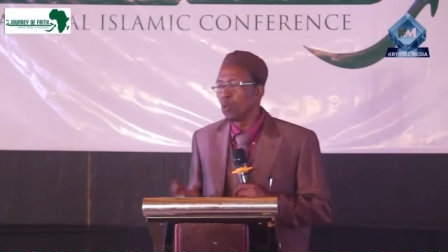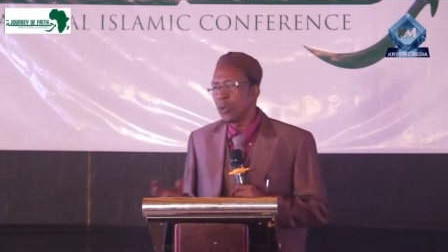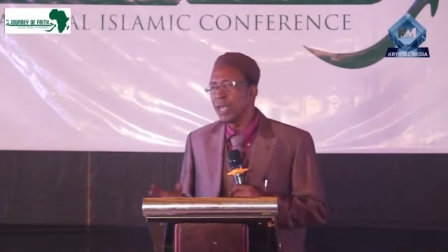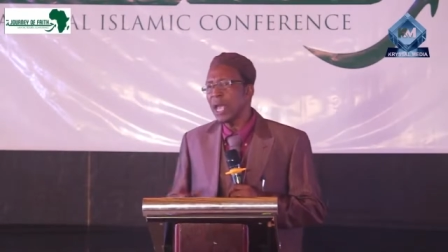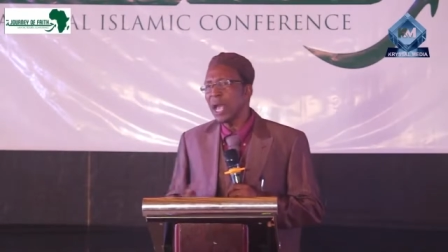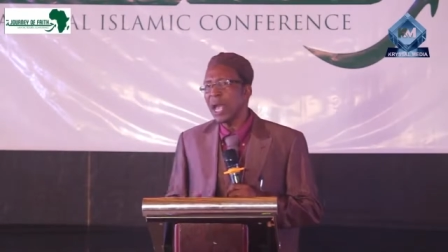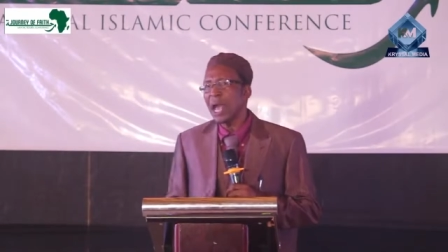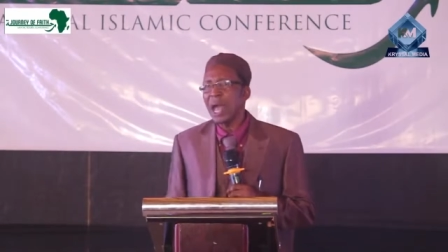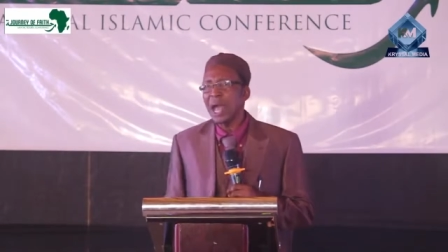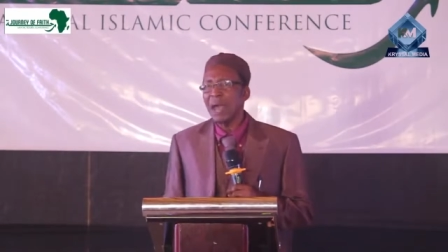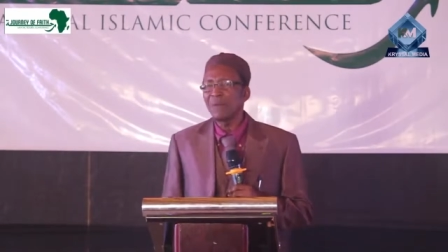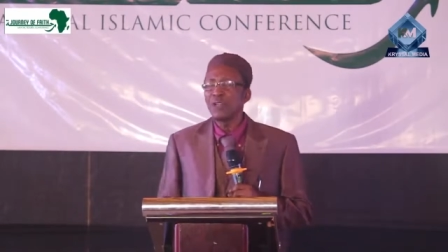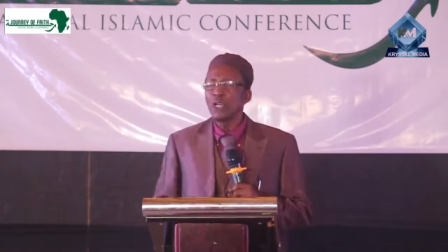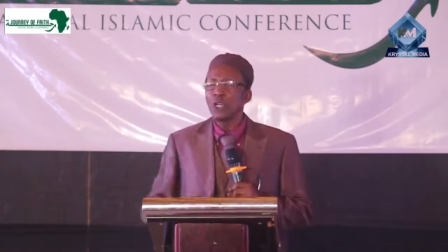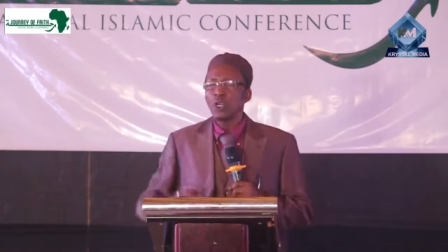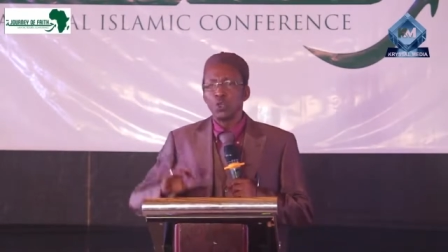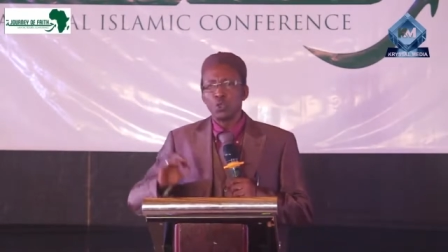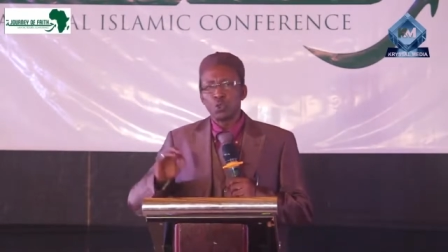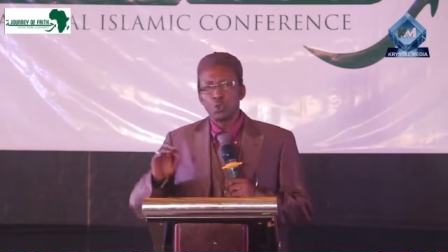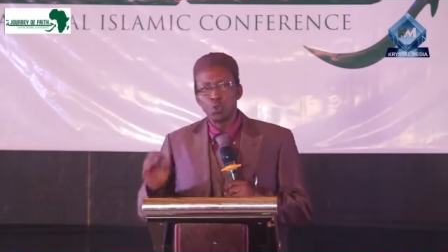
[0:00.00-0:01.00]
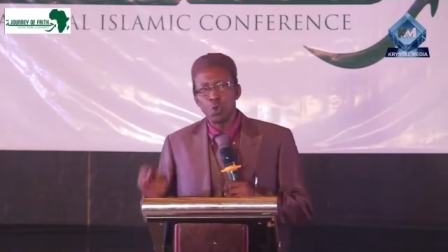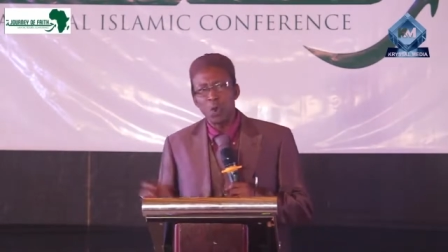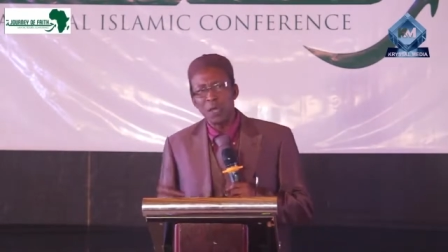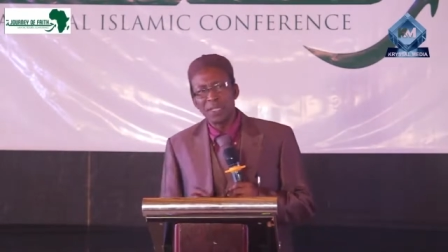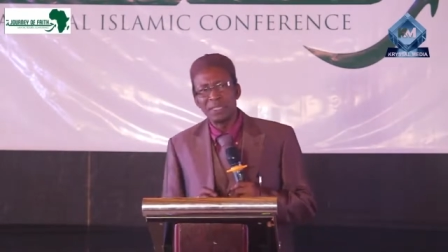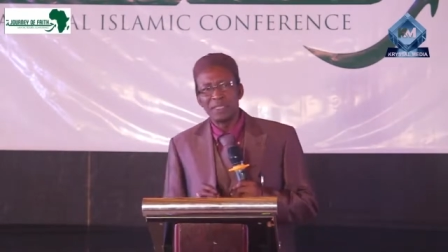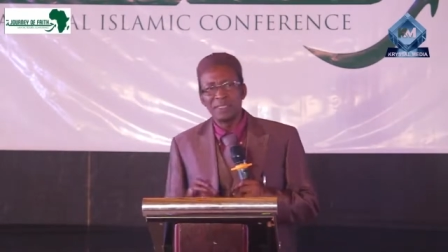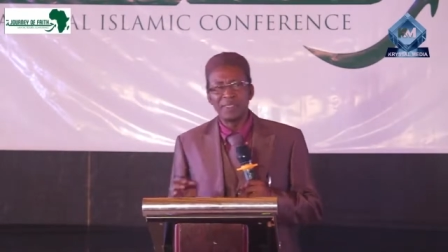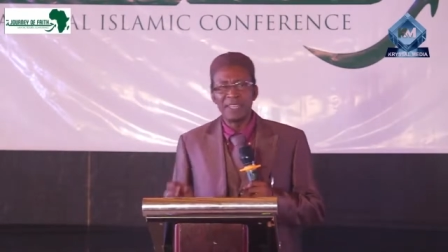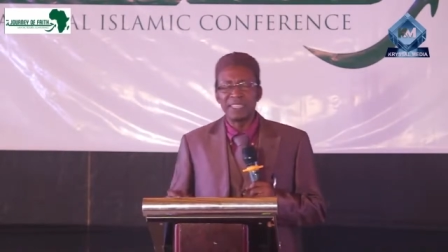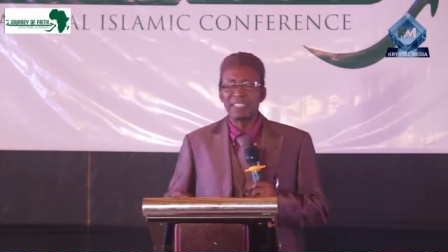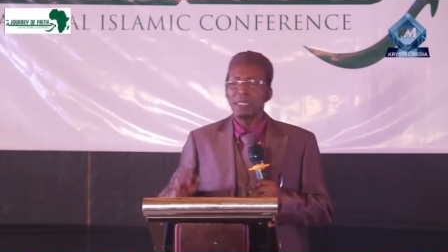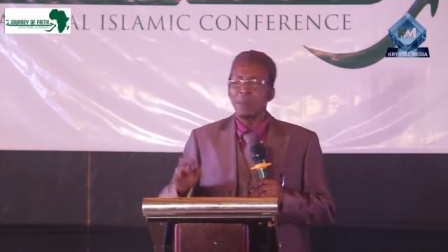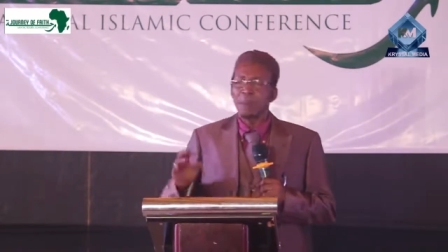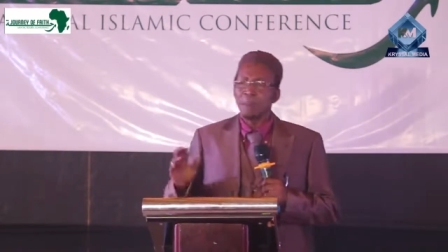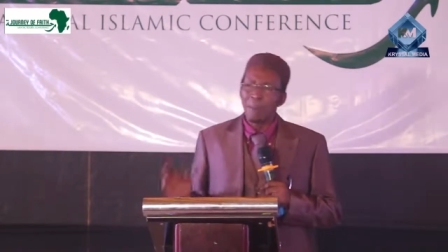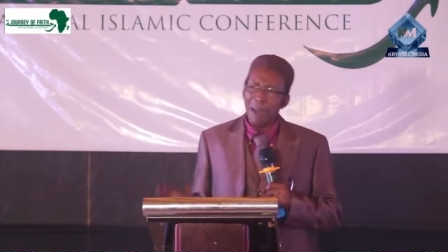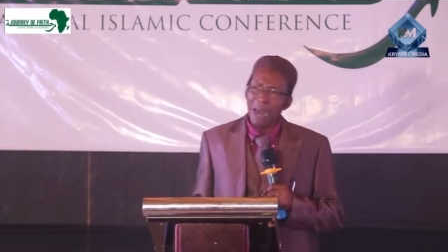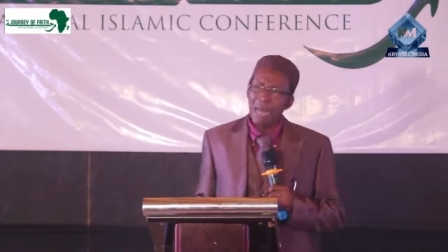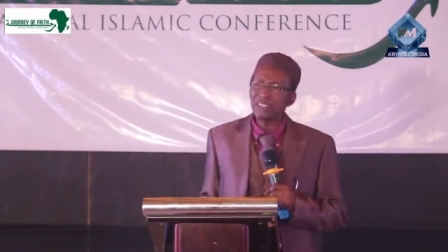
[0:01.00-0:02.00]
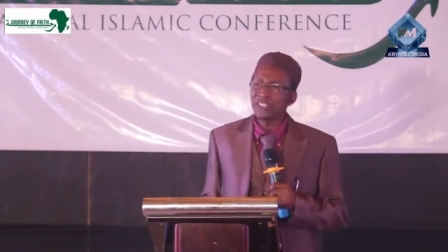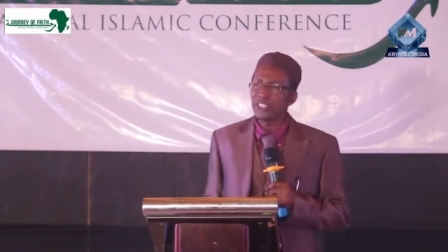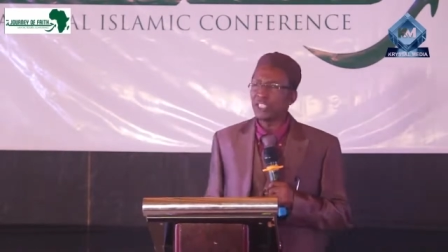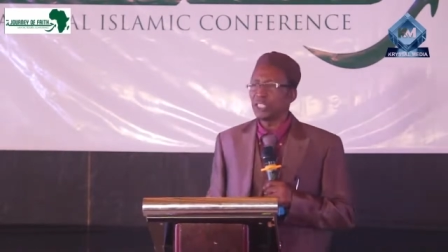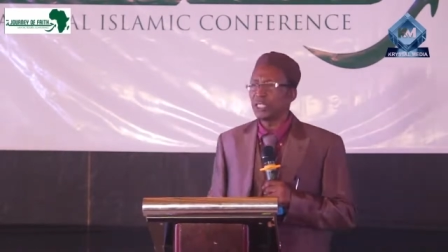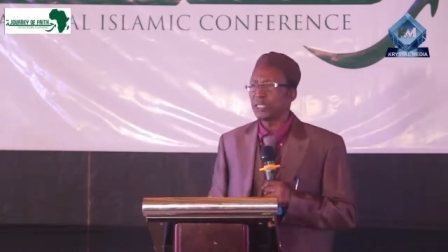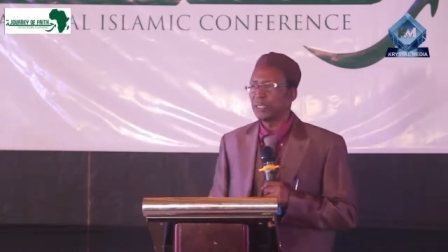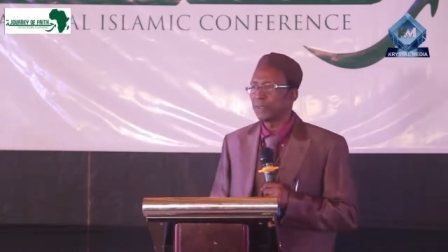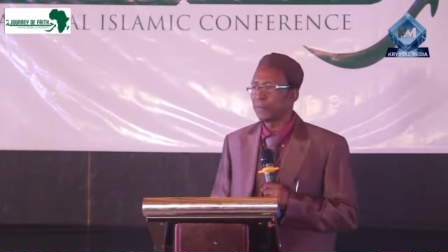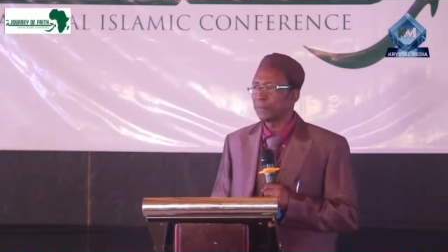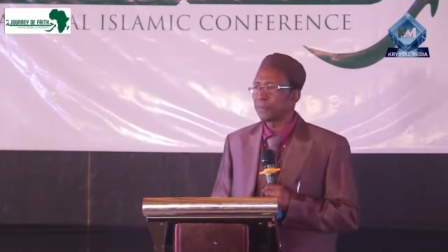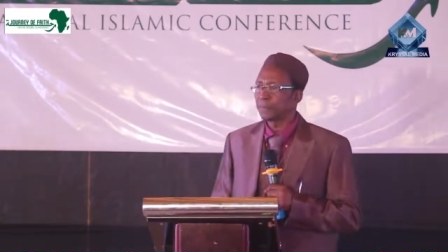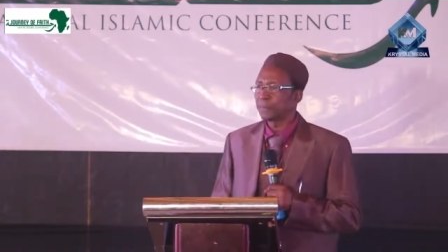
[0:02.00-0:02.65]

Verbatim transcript: we have 26 masjid.